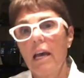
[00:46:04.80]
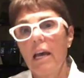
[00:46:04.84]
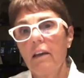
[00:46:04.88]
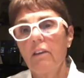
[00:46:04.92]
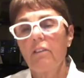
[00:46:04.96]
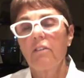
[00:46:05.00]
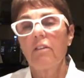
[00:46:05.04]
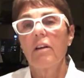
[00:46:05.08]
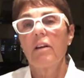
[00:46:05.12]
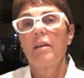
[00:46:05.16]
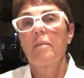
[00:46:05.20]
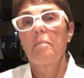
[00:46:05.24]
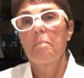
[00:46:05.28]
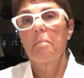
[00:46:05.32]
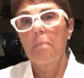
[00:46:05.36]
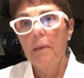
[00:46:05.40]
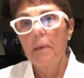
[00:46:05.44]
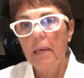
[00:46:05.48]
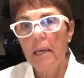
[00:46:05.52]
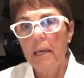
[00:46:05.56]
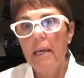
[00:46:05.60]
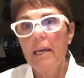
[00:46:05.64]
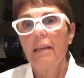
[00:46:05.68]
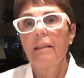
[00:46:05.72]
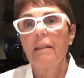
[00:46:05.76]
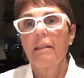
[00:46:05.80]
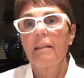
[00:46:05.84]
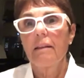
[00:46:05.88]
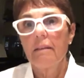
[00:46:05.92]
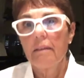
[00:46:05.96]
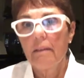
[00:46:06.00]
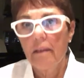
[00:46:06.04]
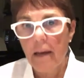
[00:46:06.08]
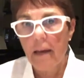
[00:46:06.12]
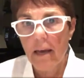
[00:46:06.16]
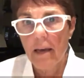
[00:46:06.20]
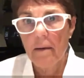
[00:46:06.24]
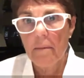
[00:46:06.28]
actually be at the
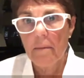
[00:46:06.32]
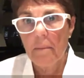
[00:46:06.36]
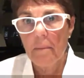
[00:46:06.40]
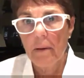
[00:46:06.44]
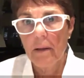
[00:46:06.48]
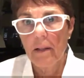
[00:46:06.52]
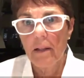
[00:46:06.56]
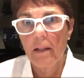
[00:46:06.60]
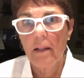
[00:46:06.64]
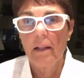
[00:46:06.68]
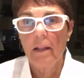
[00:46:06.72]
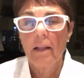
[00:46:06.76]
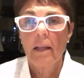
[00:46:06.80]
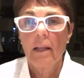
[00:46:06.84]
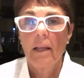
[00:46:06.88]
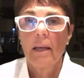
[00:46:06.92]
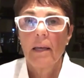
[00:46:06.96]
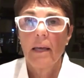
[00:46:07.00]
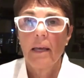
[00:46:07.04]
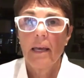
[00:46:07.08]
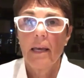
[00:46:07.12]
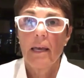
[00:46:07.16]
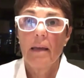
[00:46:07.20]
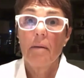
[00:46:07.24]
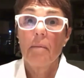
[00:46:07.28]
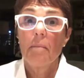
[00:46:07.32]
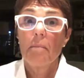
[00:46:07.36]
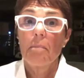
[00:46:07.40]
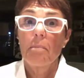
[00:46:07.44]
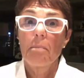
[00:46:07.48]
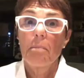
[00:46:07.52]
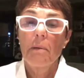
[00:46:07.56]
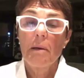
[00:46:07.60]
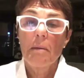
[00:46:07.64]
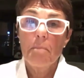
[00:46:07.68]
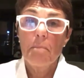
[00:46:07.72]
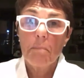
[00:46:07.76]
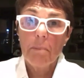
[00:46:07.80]
table and
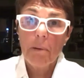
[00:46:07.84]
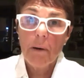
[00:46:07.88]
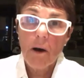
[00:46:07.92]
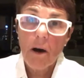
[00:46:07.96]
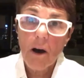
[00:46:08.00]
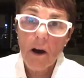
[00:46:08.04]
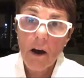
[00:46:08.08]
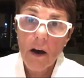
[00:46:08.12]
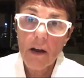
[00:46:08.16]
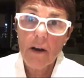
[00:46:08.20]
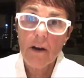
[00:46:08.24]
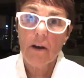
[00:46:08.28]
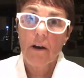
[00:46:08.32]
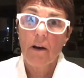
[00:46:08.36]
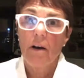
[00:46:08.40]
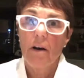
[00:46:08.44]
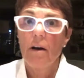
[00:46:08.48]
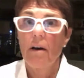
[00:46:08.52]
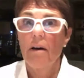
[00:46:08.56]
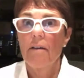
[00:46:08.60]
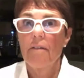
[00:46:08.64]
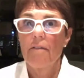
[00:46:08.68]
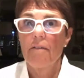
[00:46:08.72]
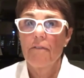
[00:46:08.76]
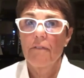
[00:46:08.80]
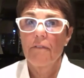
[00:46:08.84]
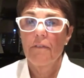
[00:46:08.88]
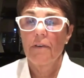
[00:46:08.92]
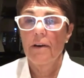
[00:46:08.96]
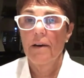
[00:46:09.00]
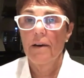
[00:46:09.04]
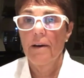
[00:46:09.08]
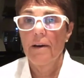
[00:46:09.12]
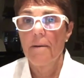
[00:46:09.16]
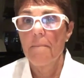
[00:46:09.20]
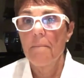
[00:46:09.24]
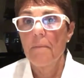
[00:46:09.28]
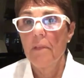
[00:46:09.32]
be part of
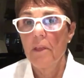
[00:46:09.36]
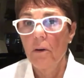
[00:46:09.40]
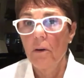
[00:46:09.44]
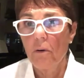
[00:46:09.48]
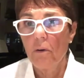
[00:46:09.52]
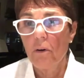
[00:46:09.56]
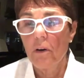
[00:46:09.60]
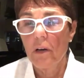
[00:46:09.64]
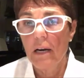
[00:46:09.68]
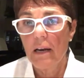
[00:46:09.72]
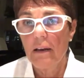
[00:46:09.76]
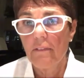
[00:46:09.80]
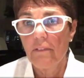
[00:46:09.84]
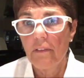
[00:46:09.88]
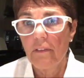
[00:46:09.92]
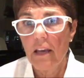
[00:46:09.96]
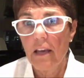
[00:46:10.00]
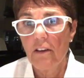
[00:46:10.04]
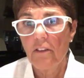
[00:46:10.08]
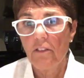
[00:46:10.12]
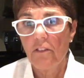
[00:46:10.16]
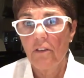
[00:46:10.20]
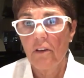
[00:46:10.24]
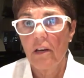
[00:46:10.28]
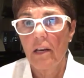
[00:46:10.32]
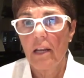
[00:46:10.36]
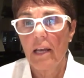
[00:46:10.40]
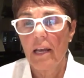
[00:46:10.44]
um, the organization.